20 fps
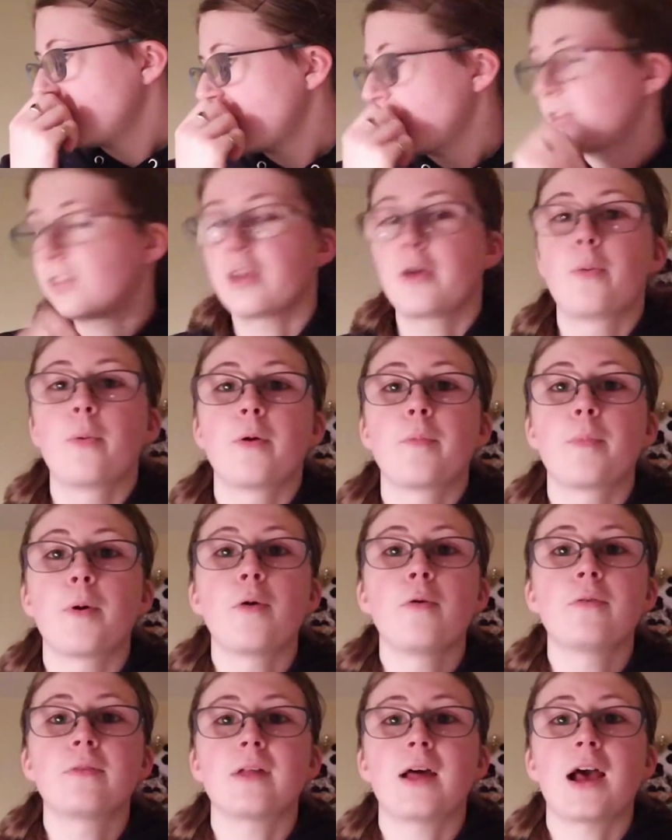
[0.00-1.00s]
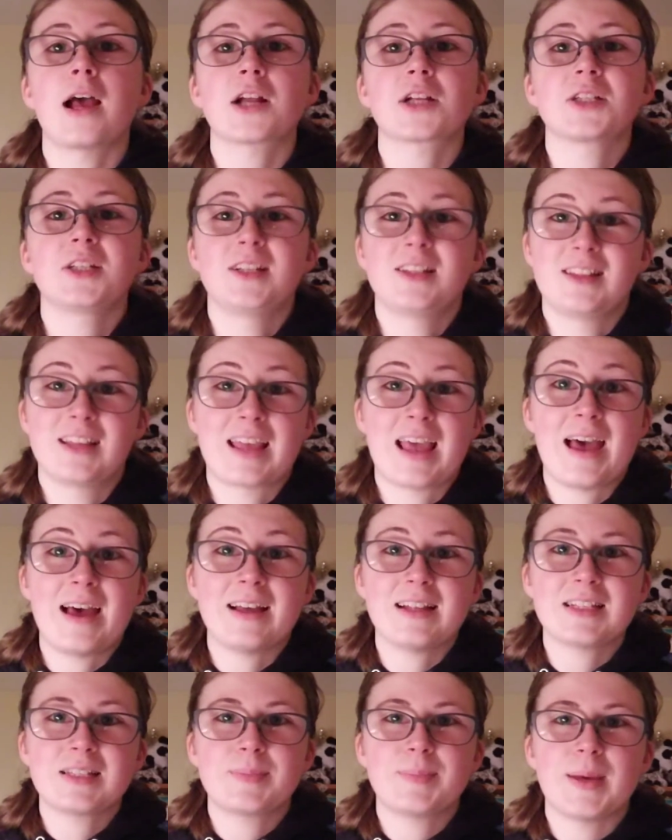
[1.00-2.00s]
They were both actually the
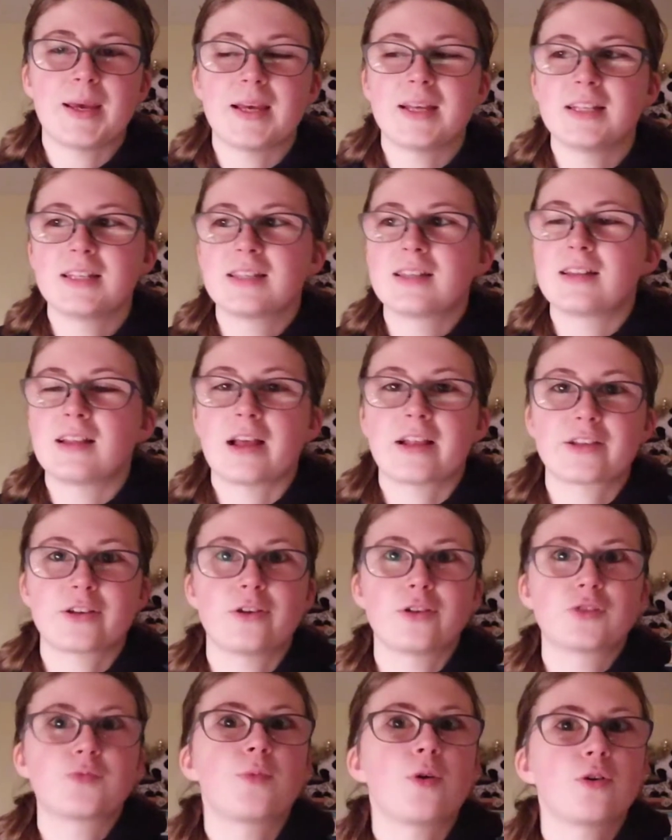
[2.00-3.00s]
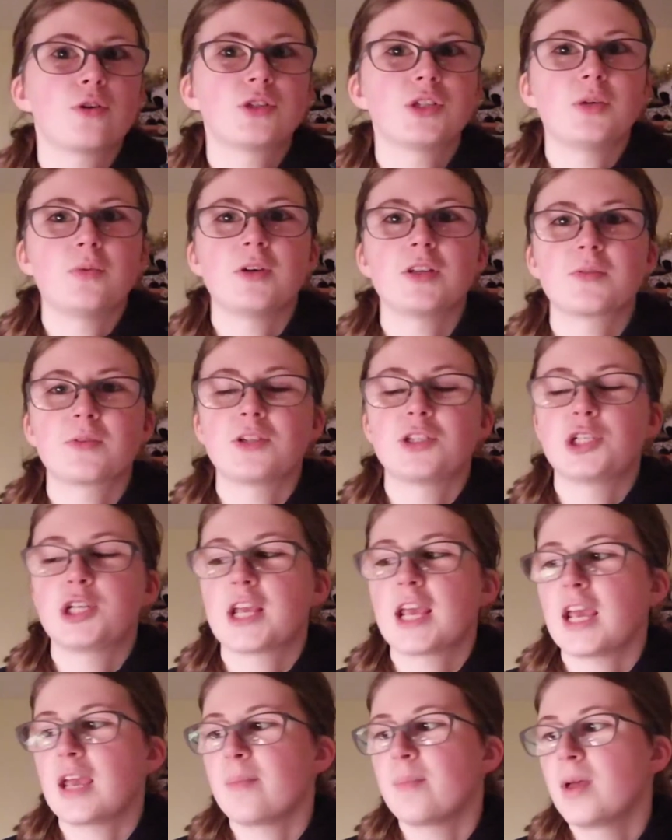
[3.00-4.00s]
cat's beds. That's how small she was when she
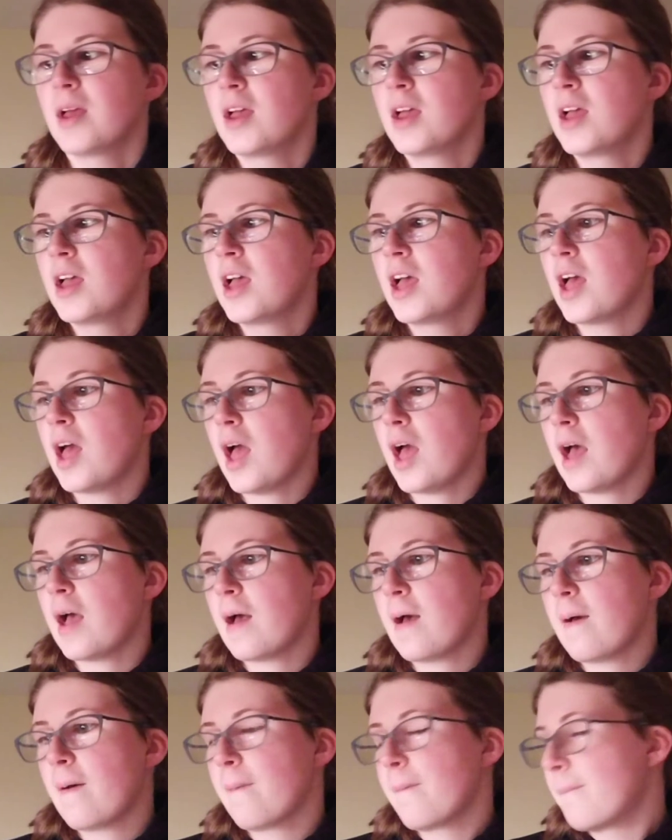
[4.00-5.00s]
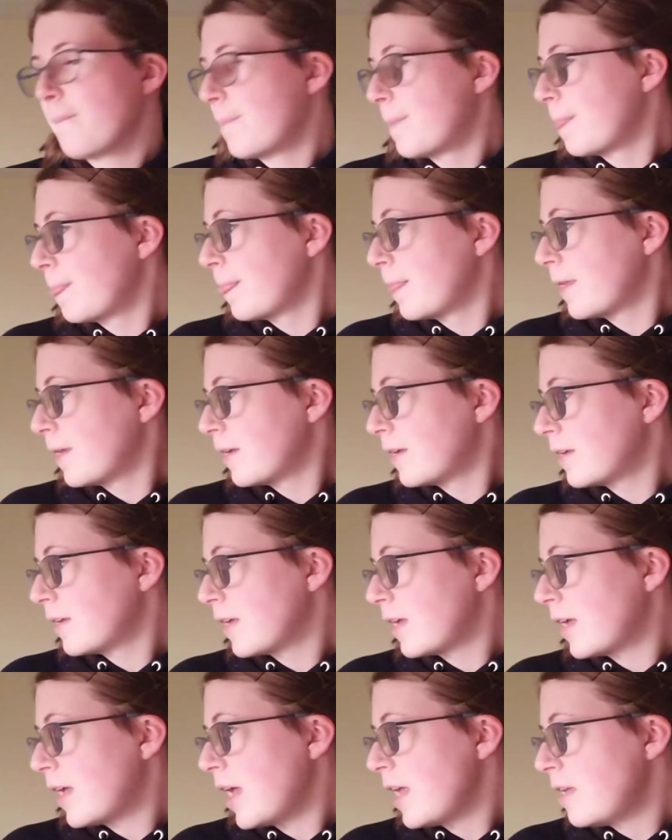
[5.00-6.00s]
came.
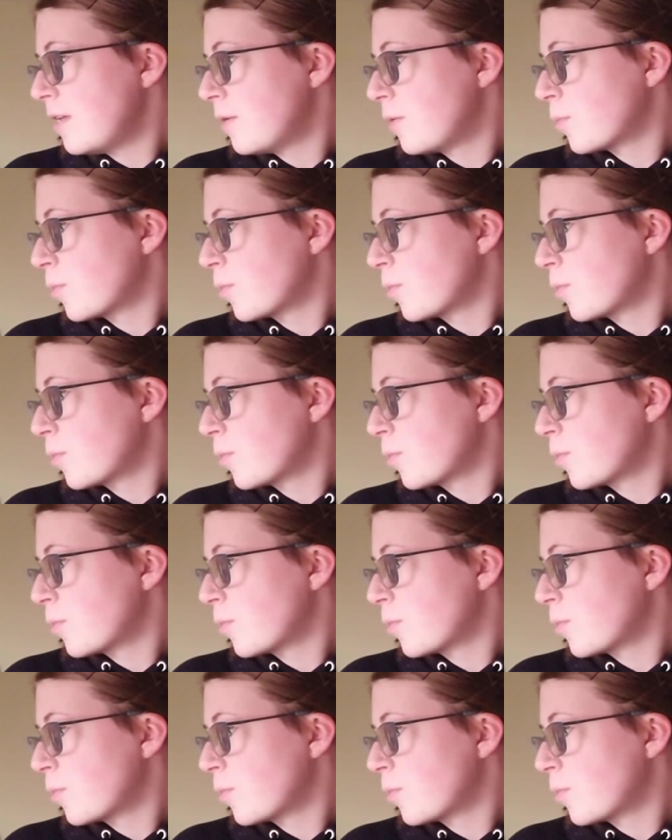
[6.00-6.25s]
Hey,